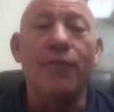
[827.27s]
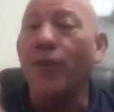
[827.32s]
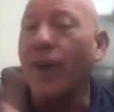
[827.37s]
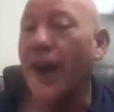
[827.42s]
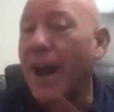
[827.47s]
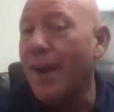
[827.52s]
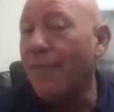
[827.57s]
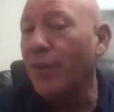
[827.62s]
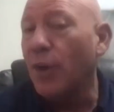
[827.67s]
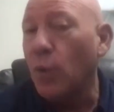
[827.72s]

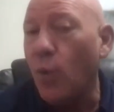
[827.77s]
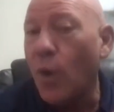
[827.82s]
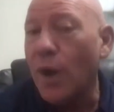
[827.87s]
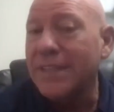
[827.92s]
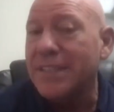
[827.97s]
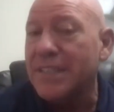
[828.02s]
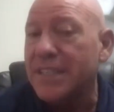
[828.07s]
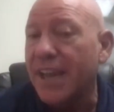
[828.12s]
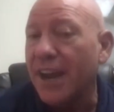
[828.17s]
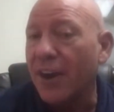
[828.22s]
For every
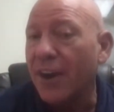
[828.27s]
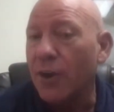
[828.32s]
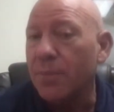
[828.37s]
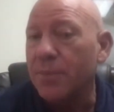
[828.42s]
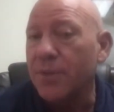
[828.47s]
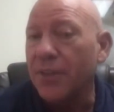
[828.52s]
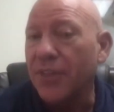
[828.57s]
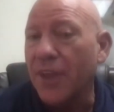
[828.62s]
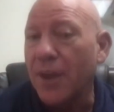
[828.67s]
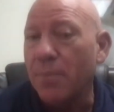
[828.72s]
one scarab
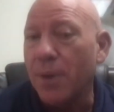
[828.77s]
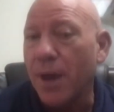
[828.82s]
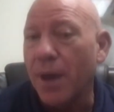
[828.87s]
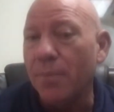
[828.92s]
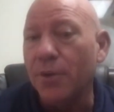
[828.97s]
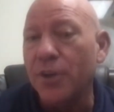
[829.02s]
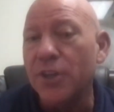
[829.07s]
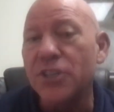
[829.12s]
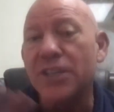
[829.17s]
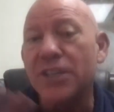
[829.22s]
that they
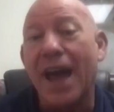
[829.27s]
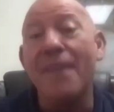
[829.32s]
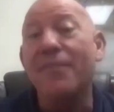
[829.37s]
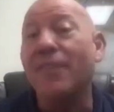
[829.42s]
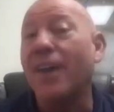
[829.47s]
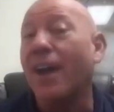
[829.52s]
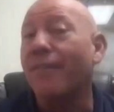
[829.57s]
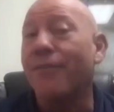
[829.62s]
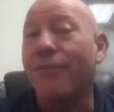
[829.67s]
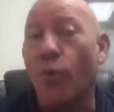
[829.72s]
published, I've
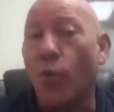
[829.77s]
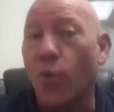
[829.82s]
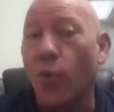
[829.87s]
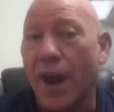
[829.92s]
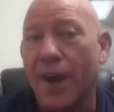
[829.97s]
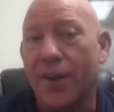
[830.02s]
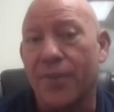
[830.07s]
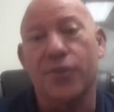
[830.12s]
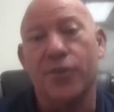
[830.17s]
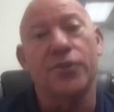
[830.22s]
got 4
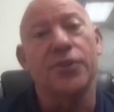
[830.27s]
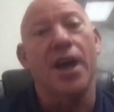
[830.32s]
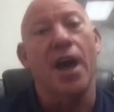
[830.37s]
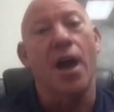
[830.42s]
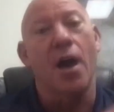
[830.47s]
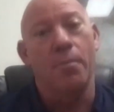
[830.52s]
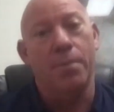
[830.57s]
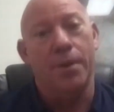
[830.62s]
out of their dump.